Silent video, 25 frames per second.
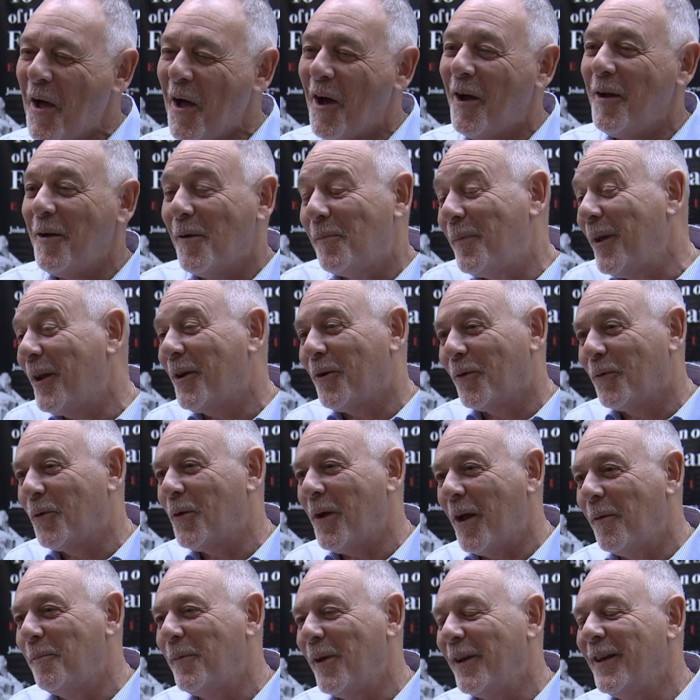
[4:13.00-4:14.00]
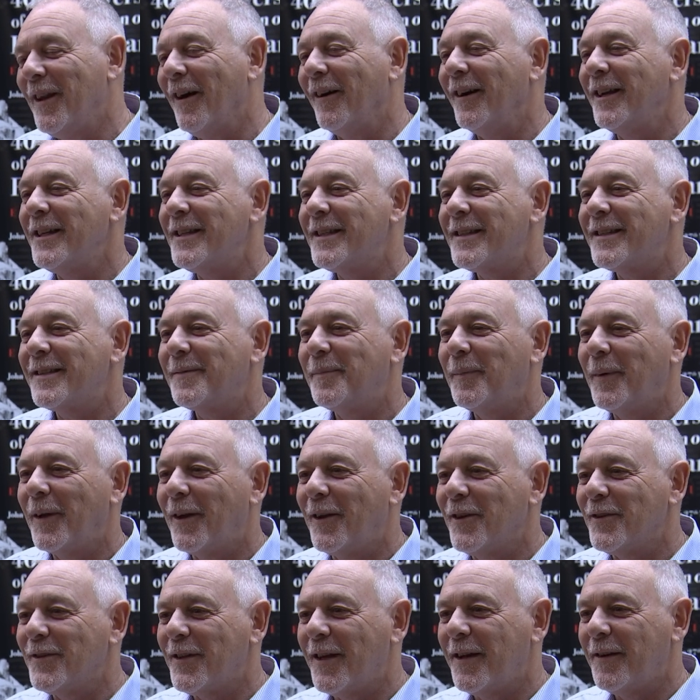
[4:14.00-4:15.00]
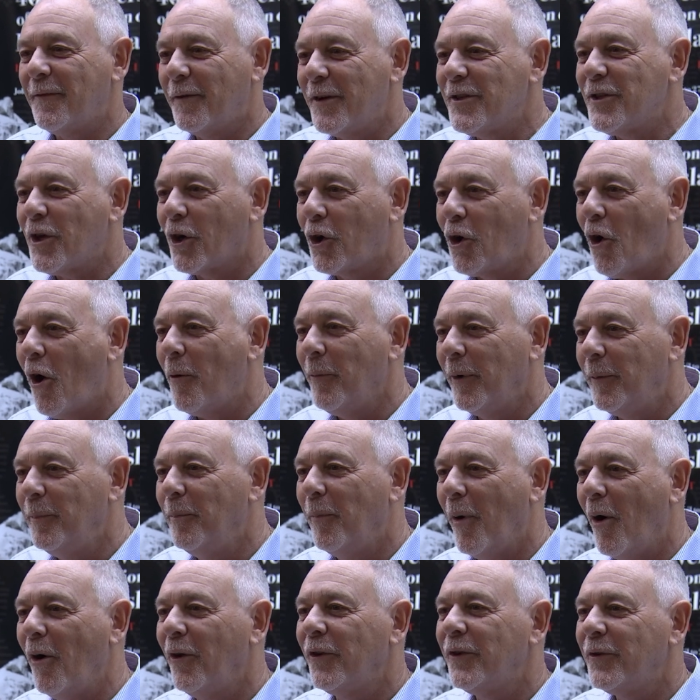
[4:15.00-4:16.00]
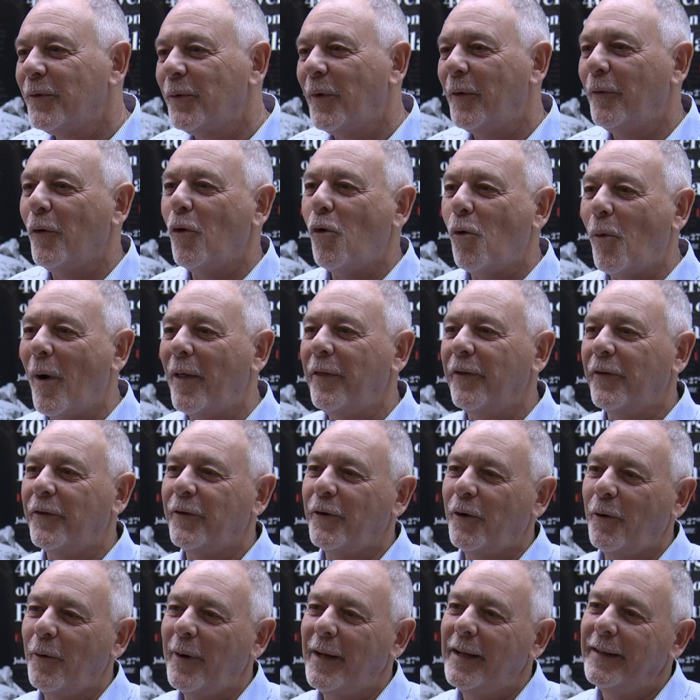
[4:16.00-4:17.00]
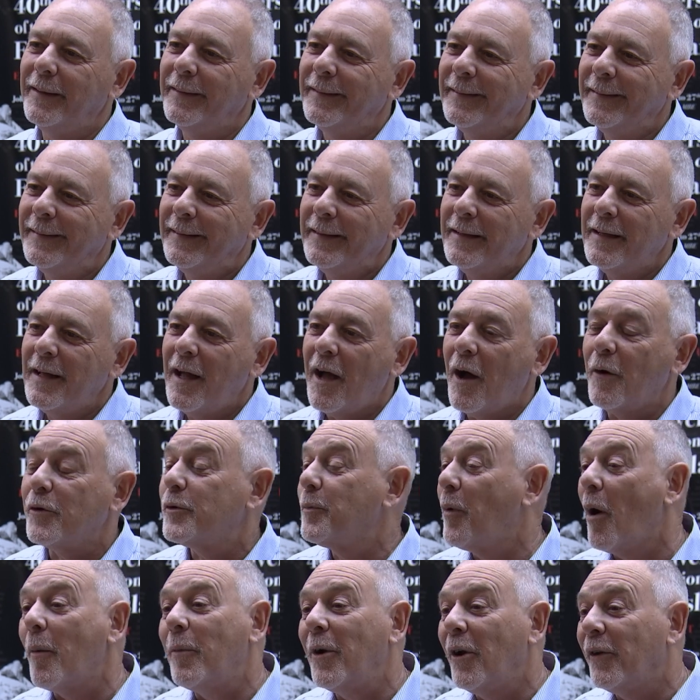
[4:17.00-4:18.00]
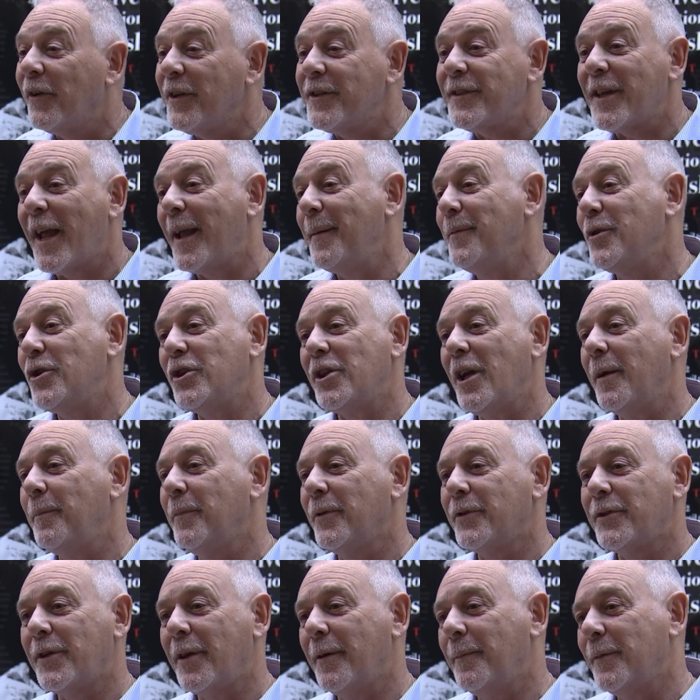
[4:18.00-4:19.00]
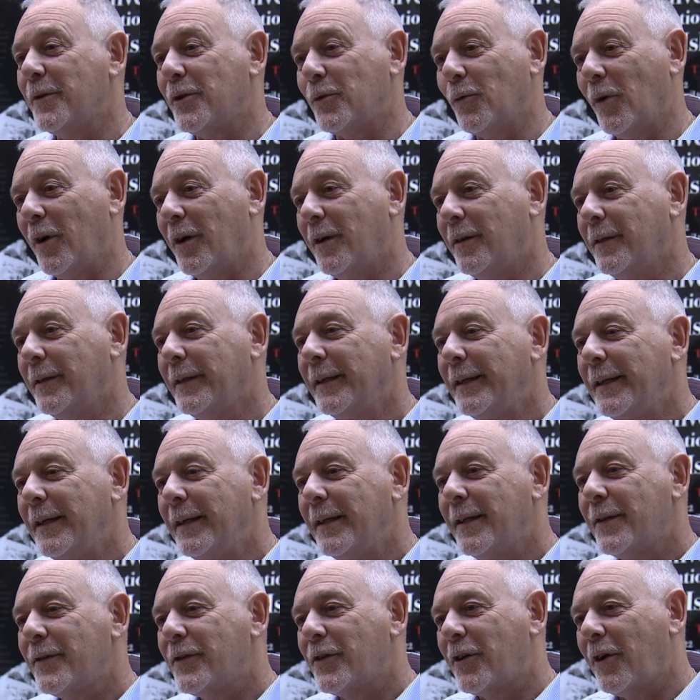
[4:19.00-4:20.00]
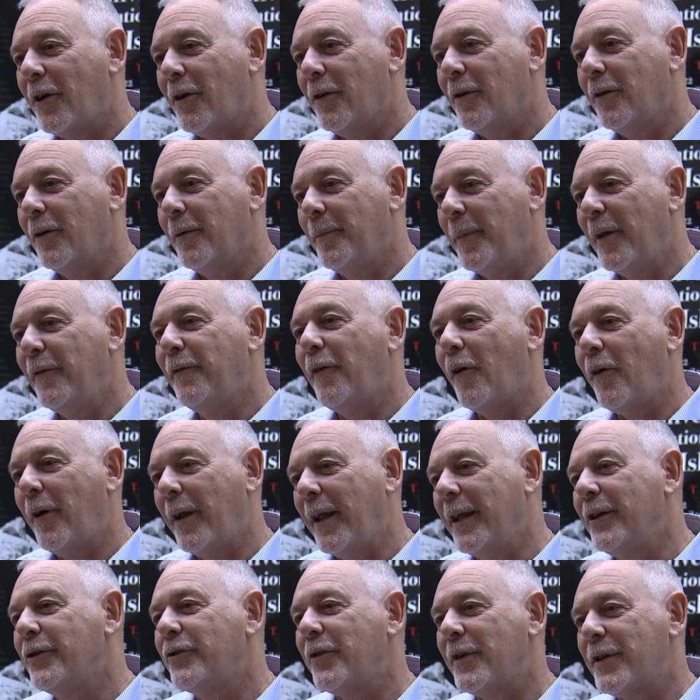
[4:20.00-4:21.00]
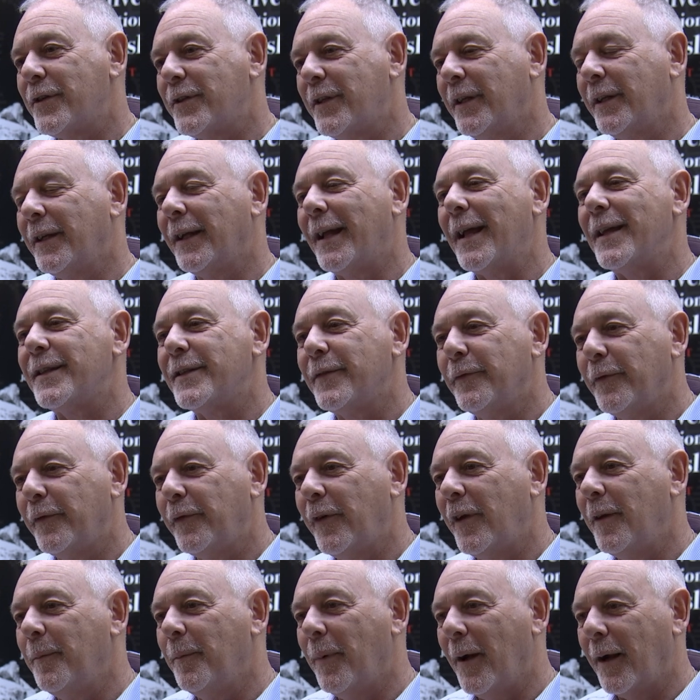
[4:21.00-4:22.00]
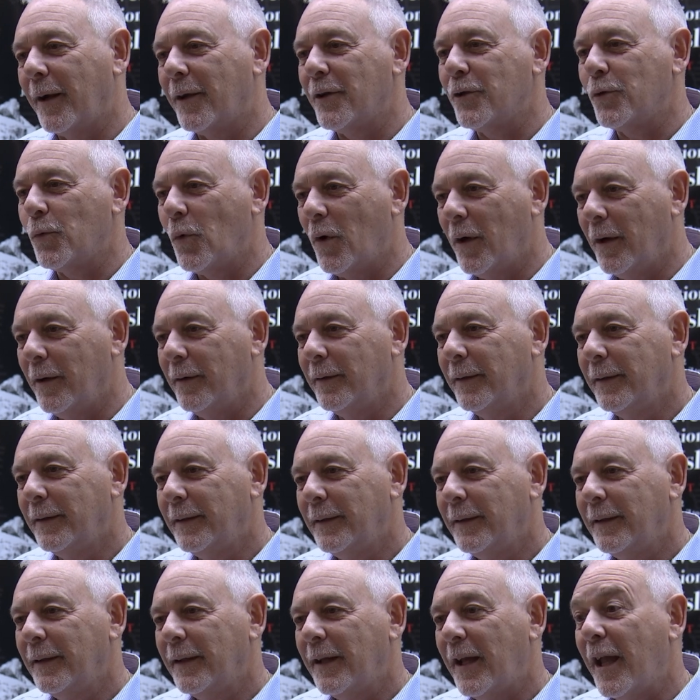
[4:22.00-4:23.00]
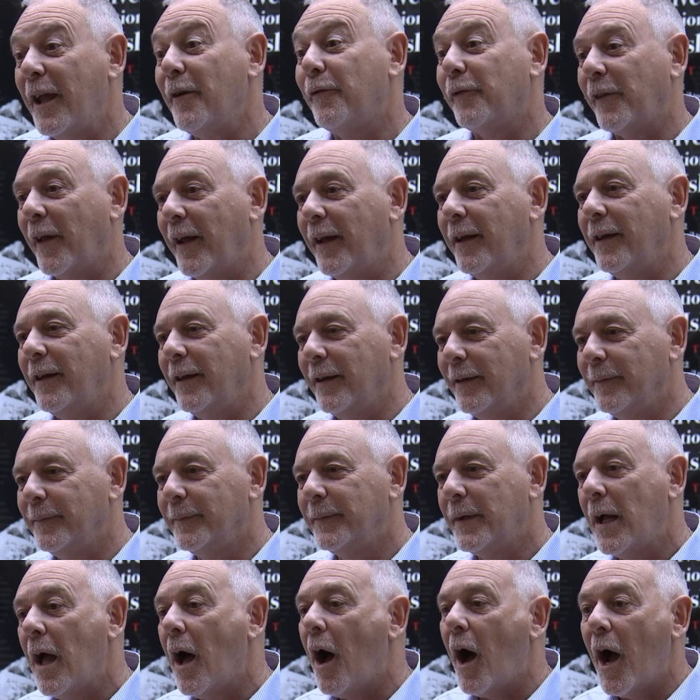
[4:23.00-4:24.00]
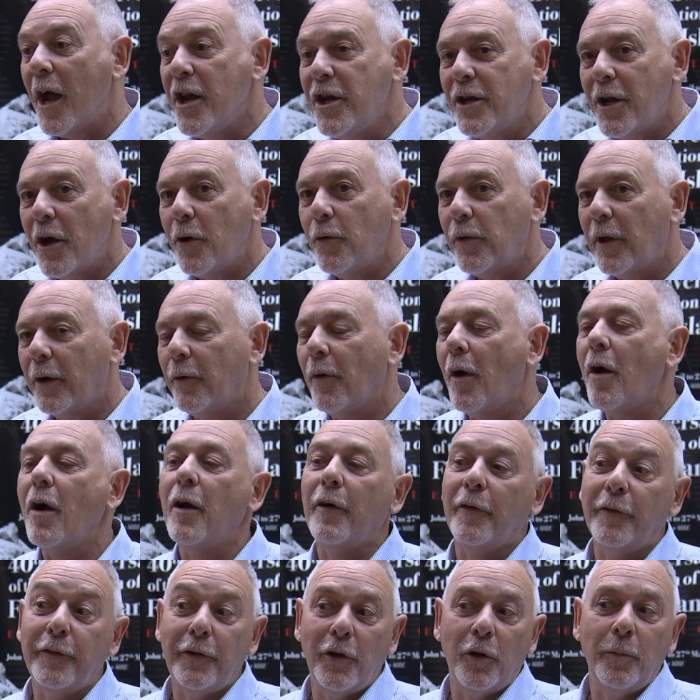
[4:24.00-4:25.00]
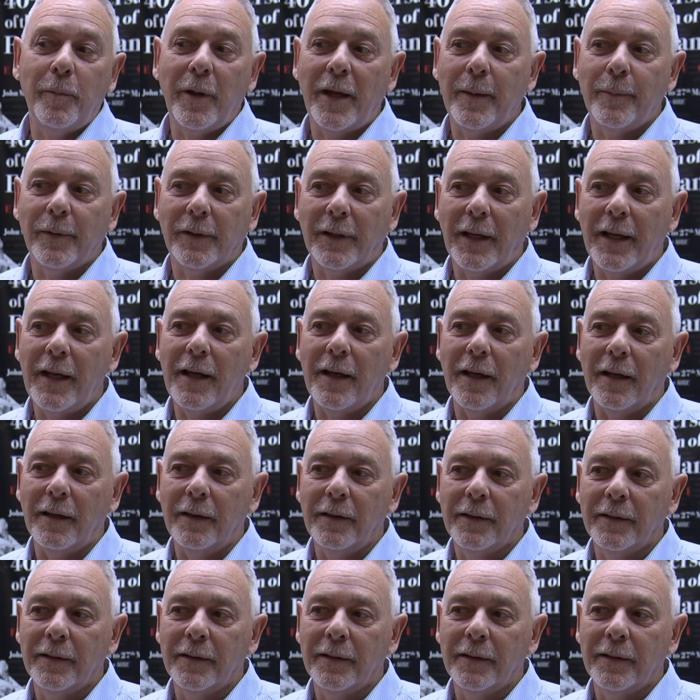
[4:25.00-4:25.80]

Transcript: it'd be it'd be nice because there is a common bond. We've all went through it. I was probably on the same ship as them as well, so it would be very interesting to get some feedback as well, if they're here. I know there are a few people here